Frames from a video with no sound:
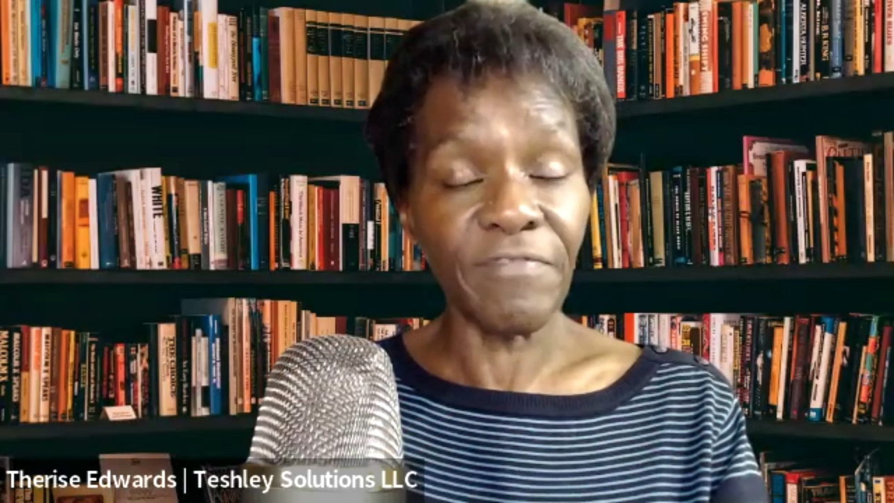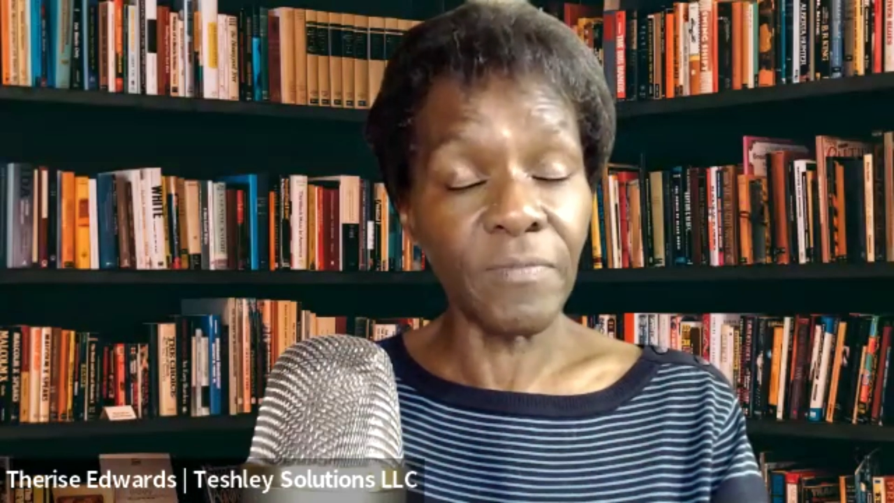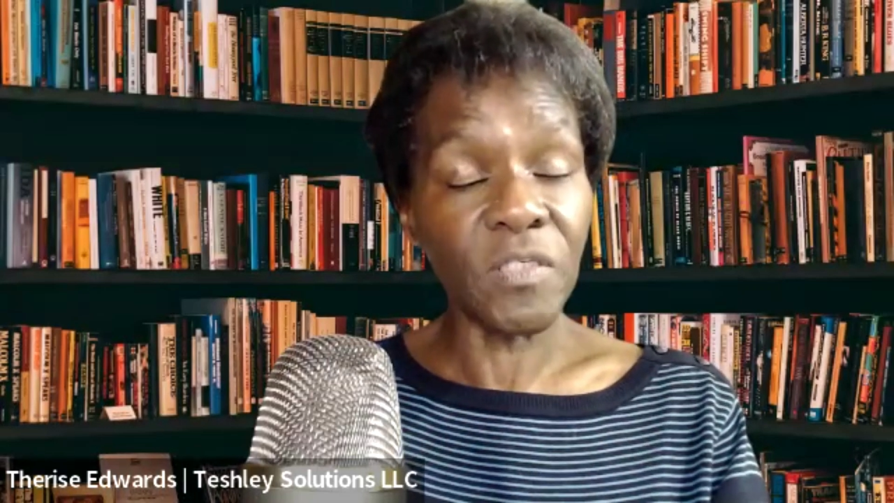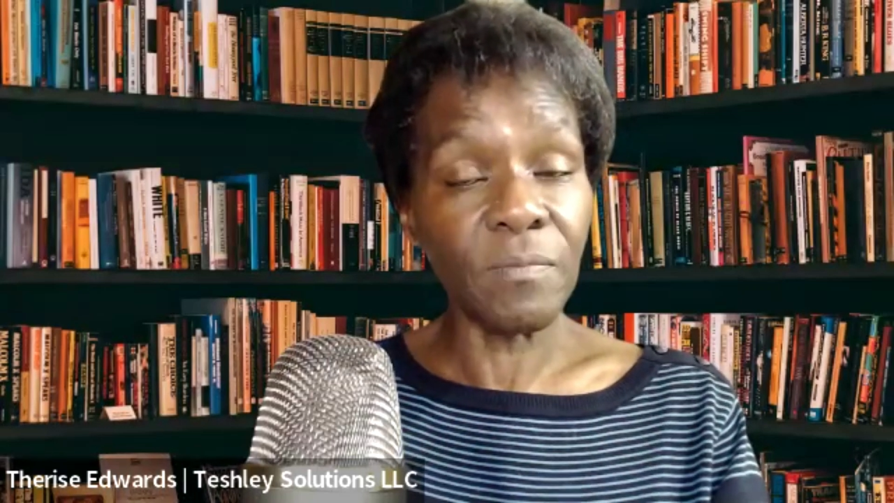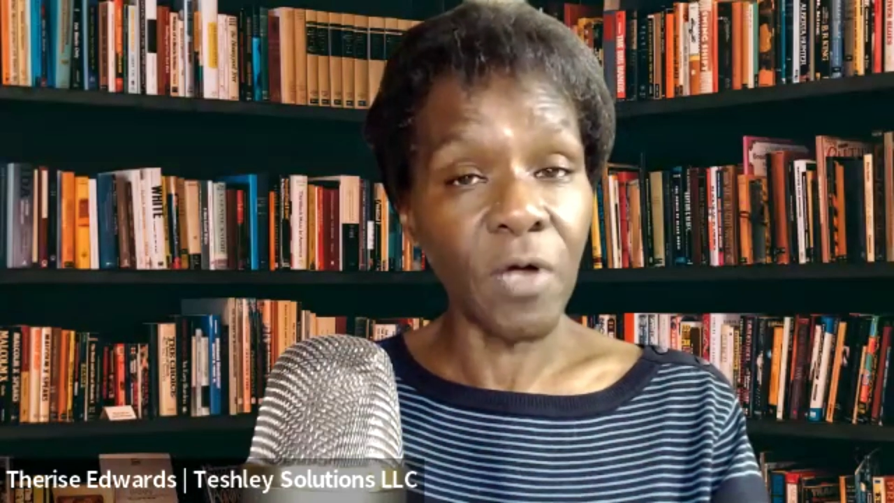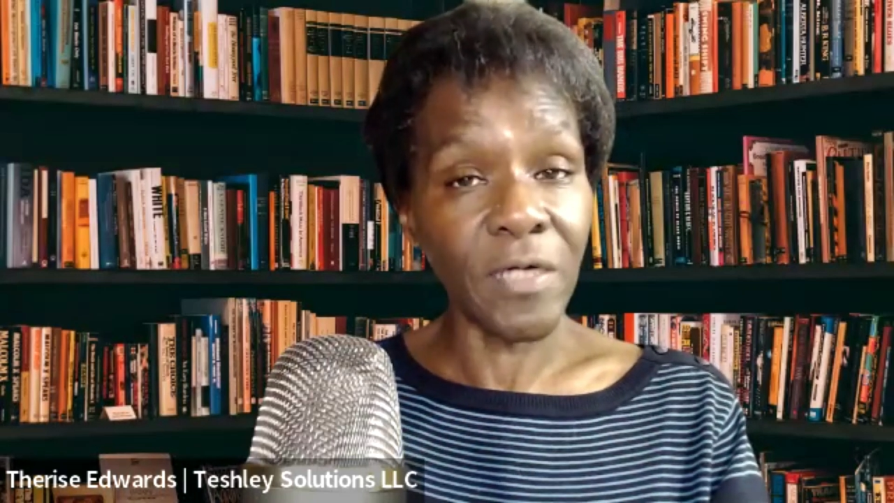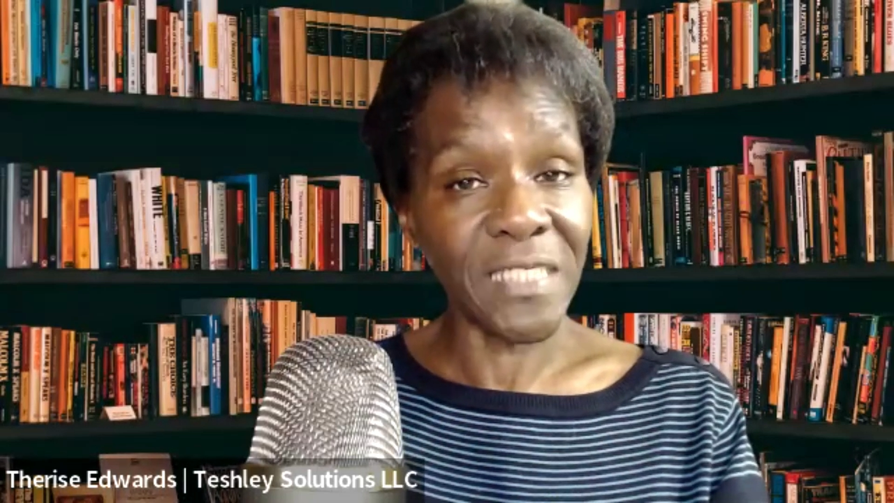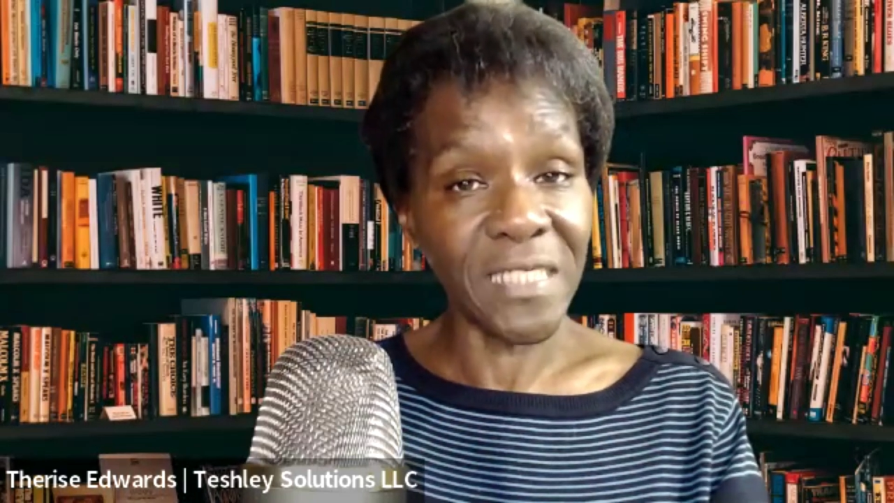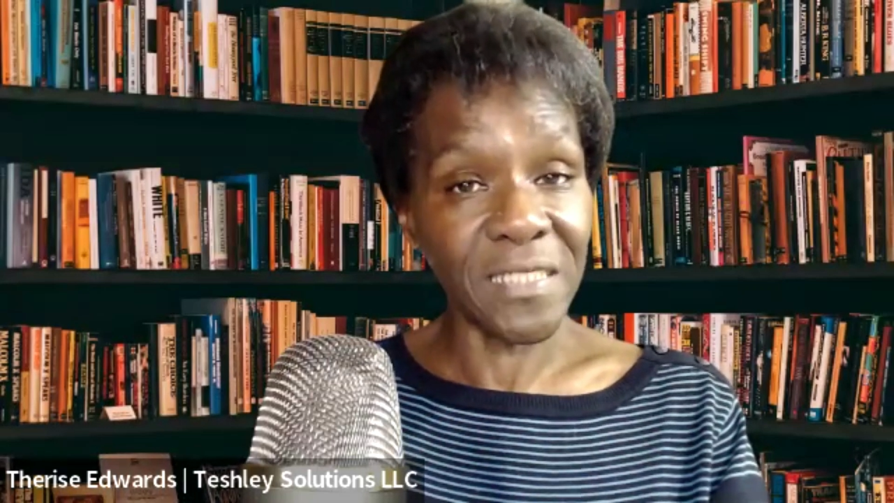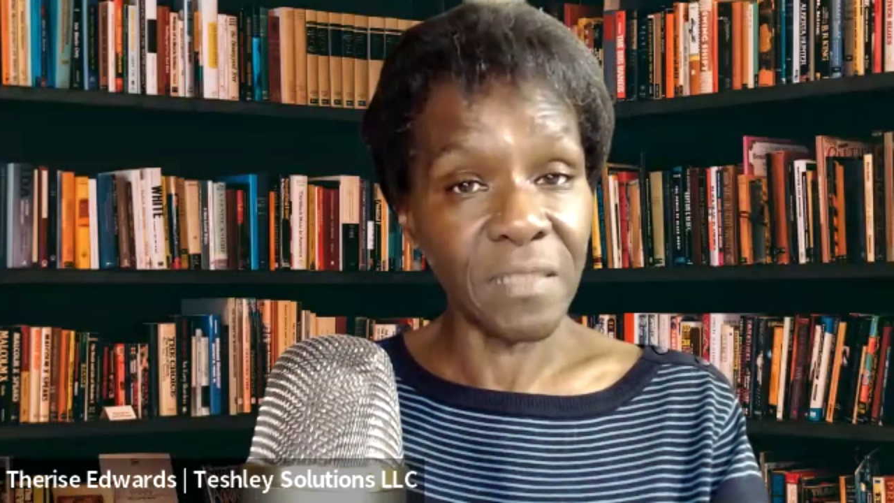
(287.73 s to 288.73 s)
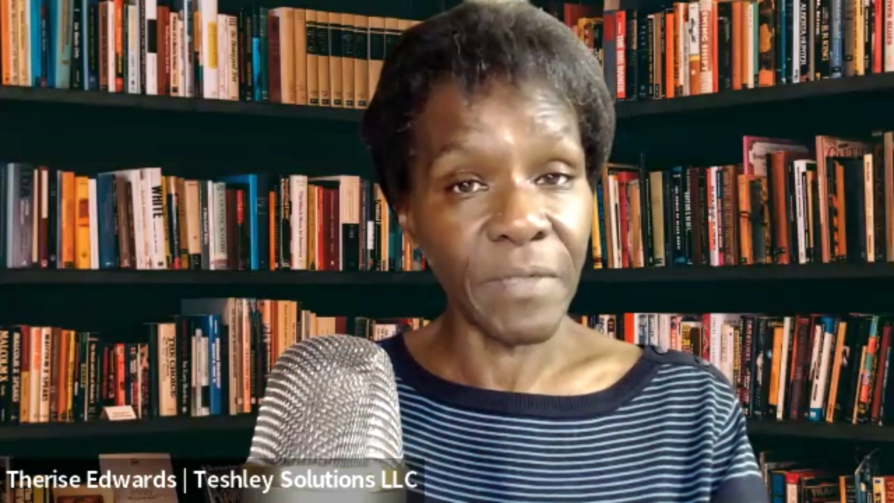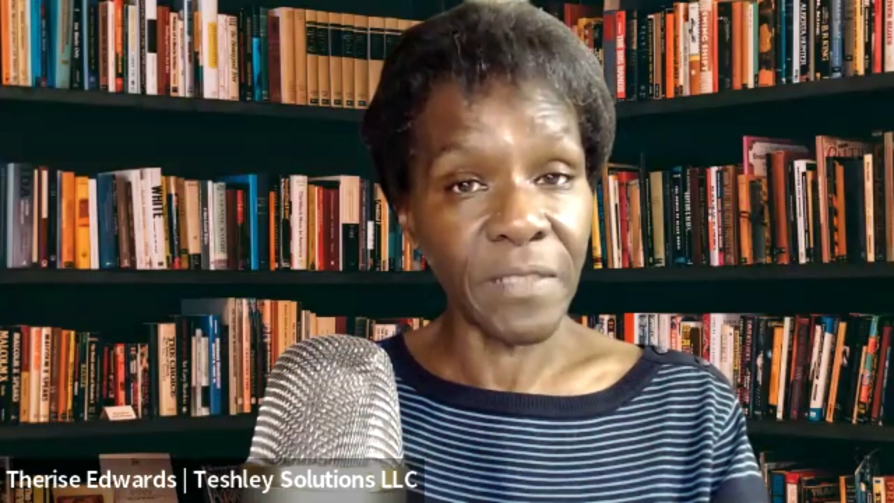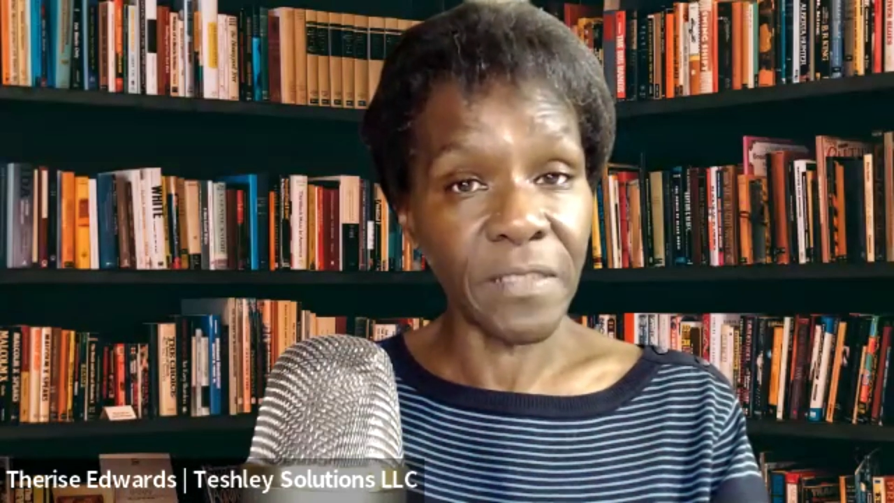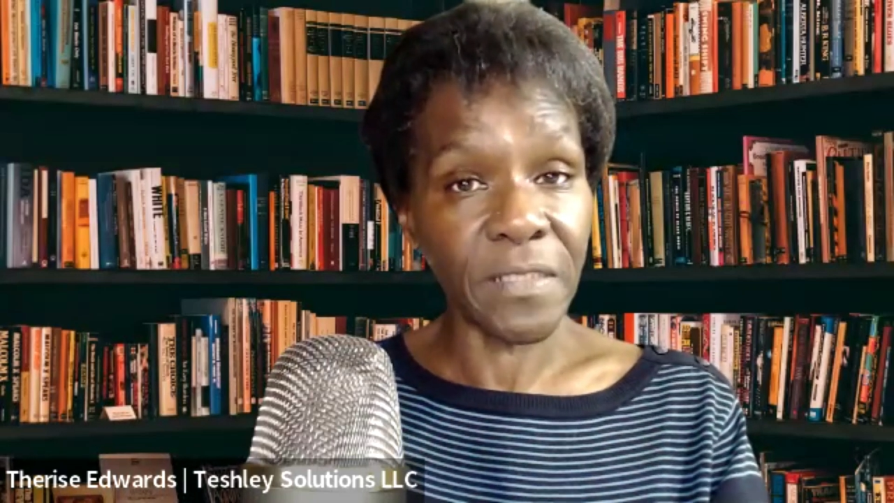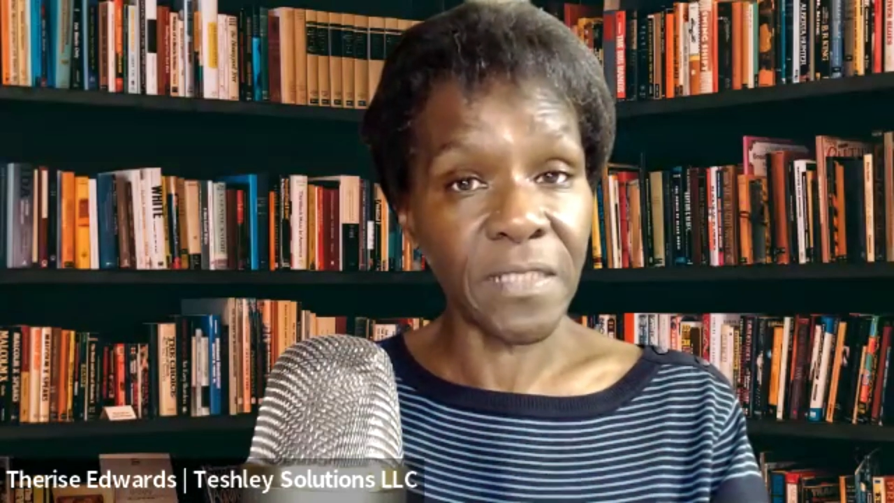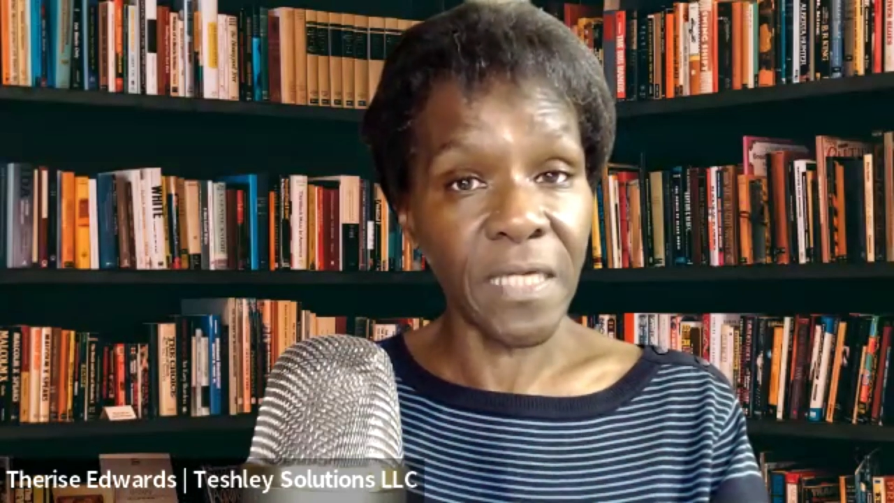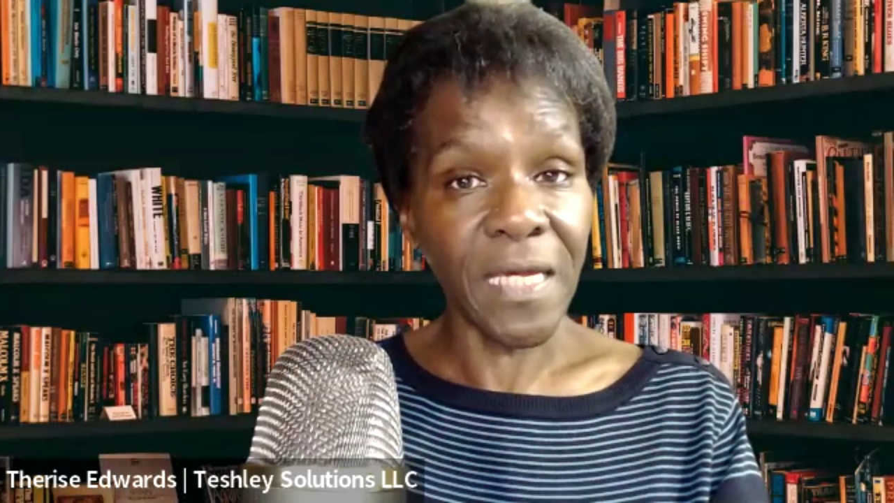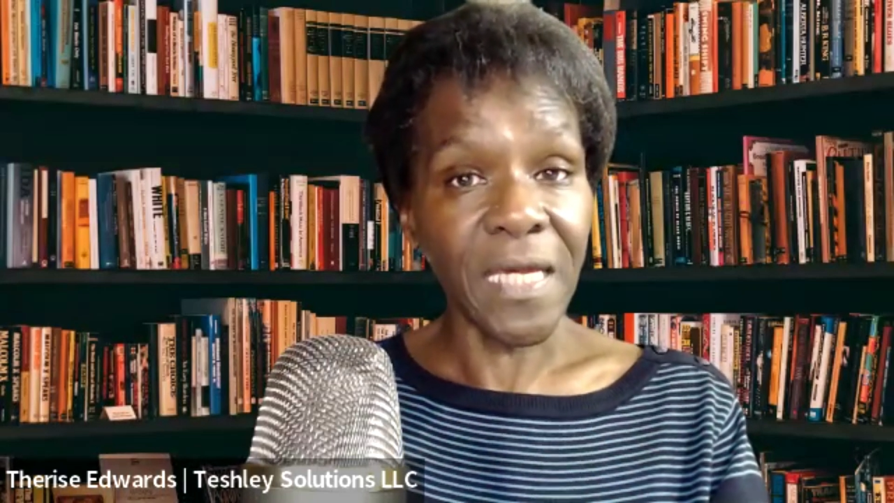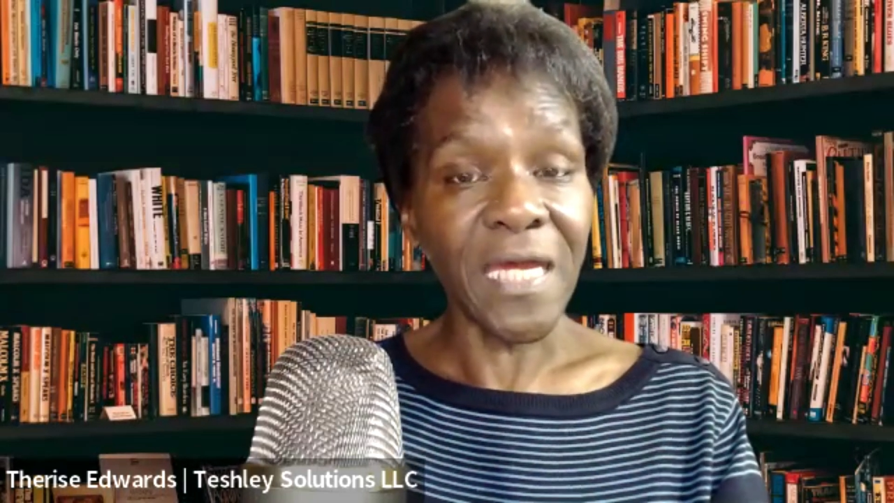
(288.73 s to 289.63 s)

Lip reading: from some participants